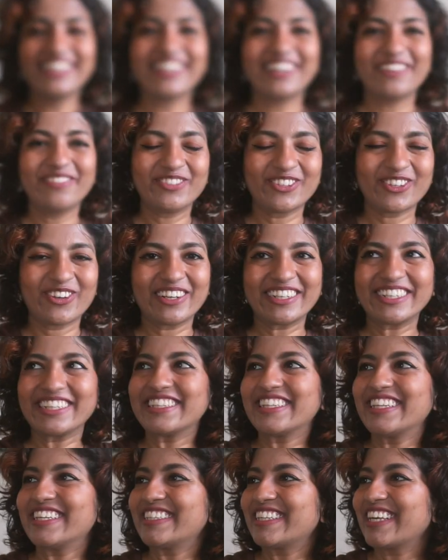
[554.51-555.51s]
I'm sorry,
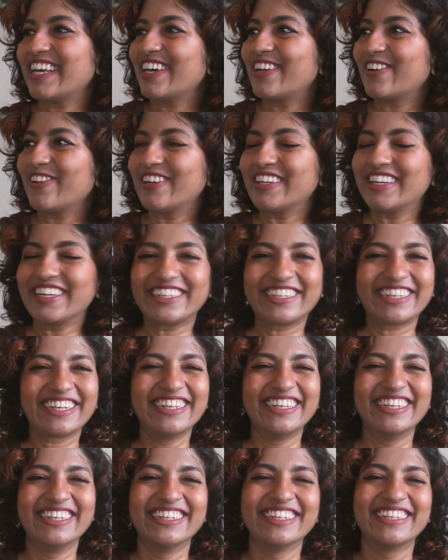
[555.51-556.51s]
there's hair on it.
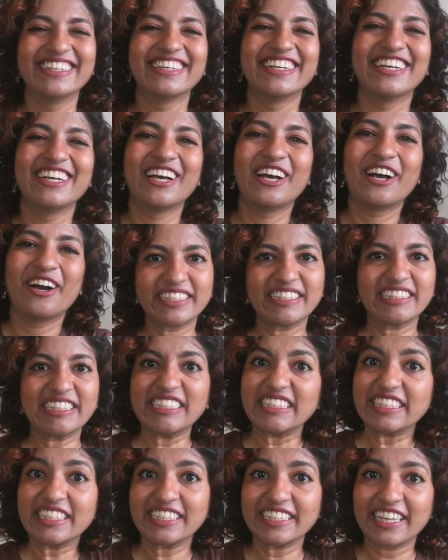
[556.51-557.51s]

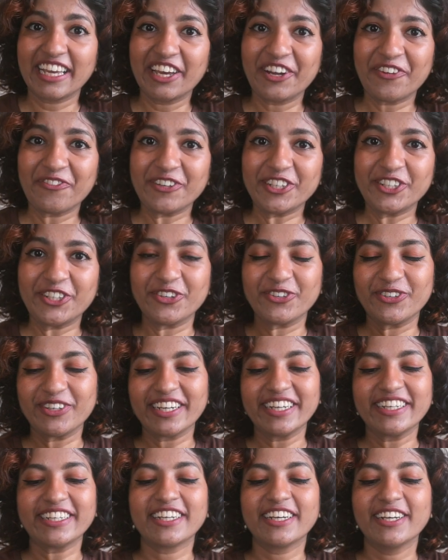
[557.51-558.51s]
This is a hair video,
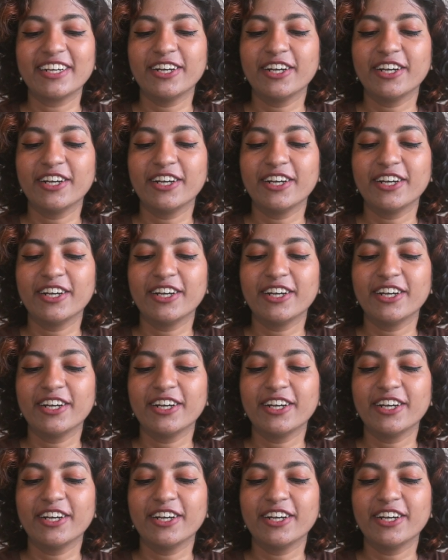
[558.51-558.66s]
right?